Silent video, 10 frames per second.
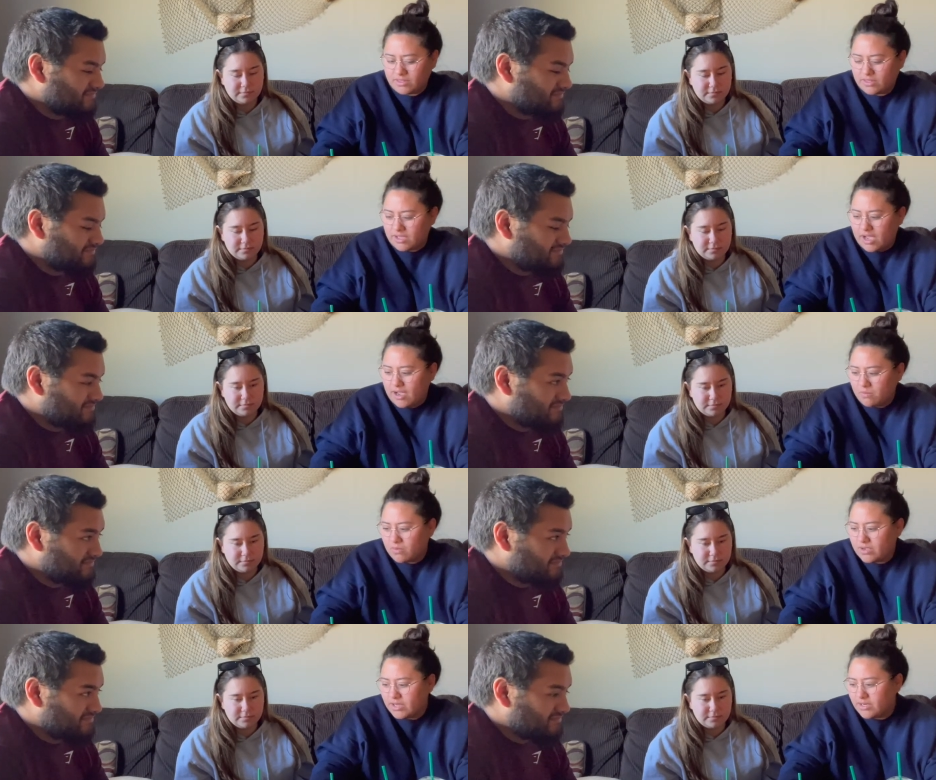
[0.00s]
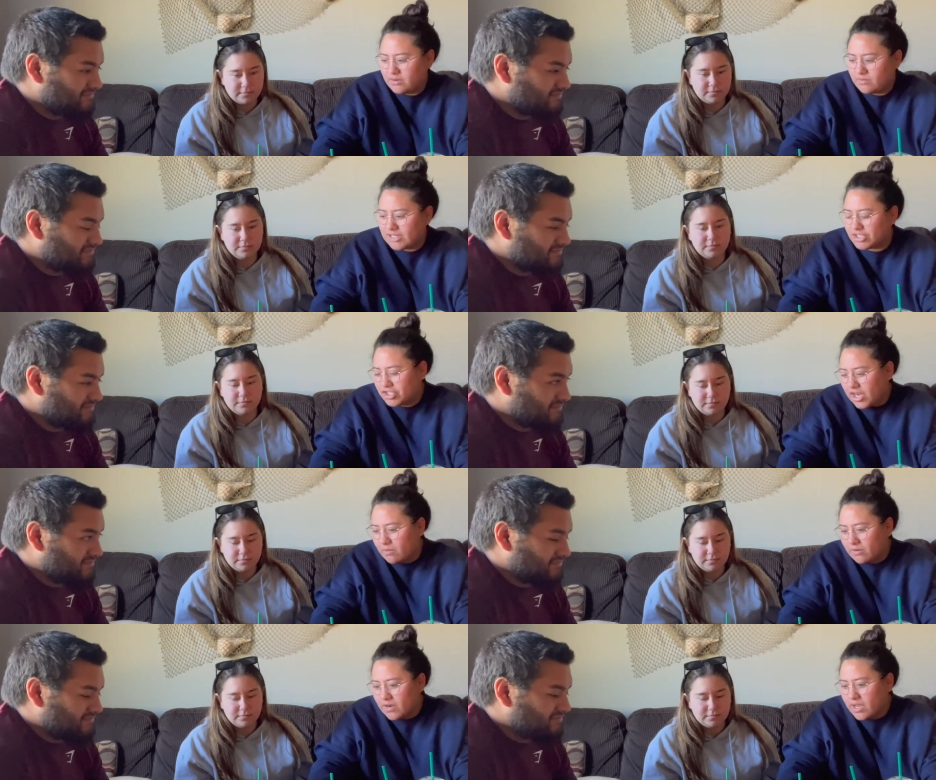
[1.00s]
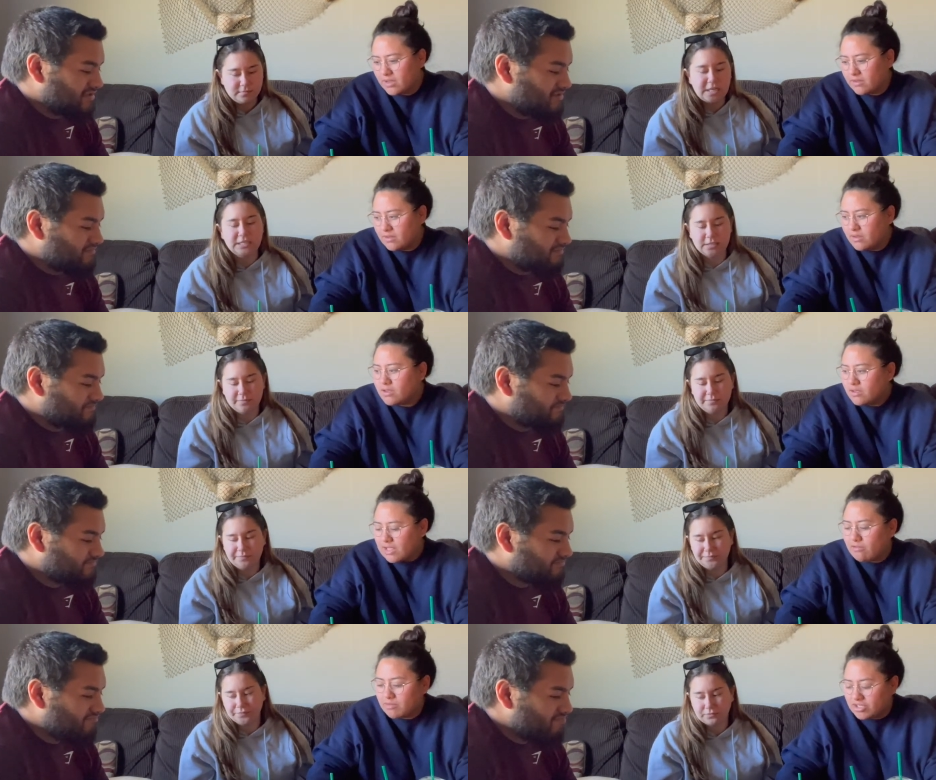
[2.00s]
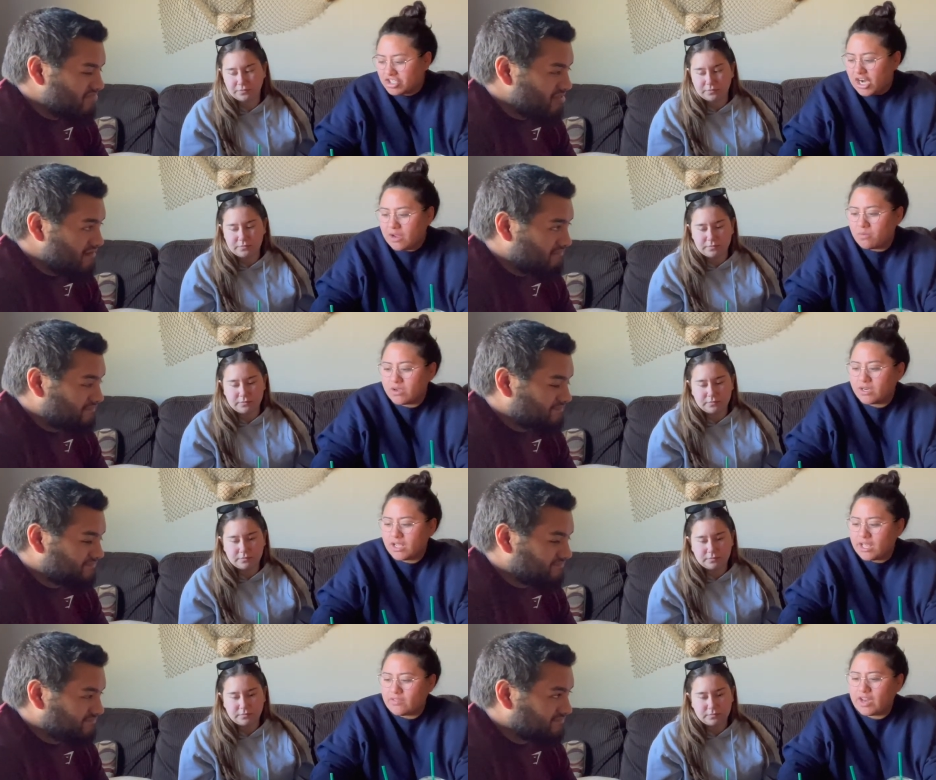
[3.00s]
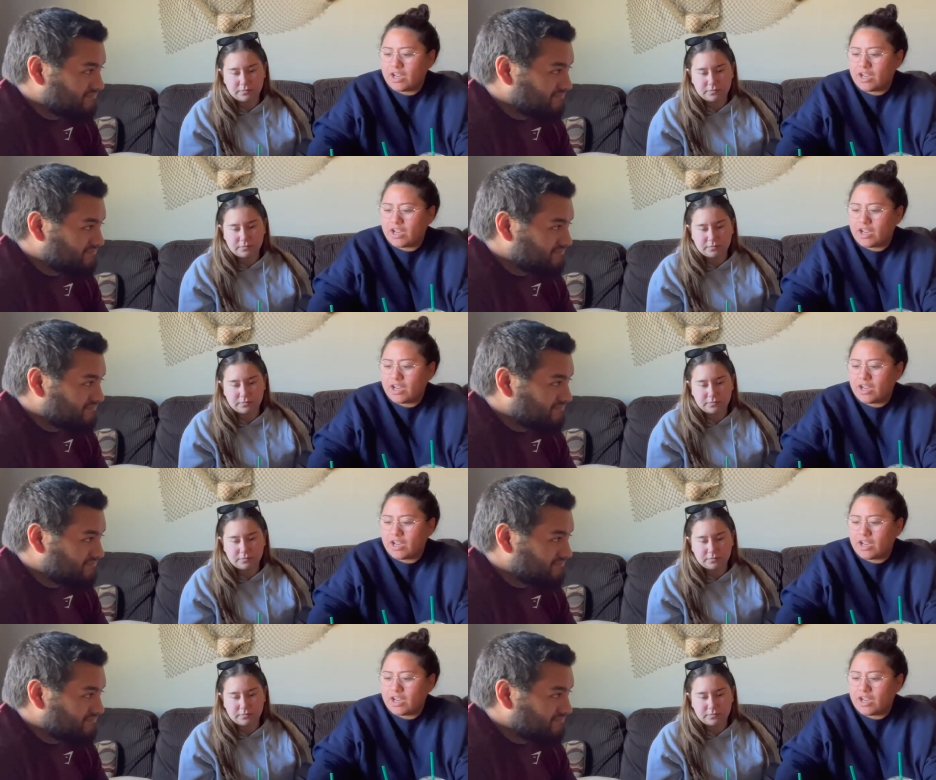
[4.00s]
Speaker 1: that one. That's a chai one, right? Yes. That would be the chai one, and then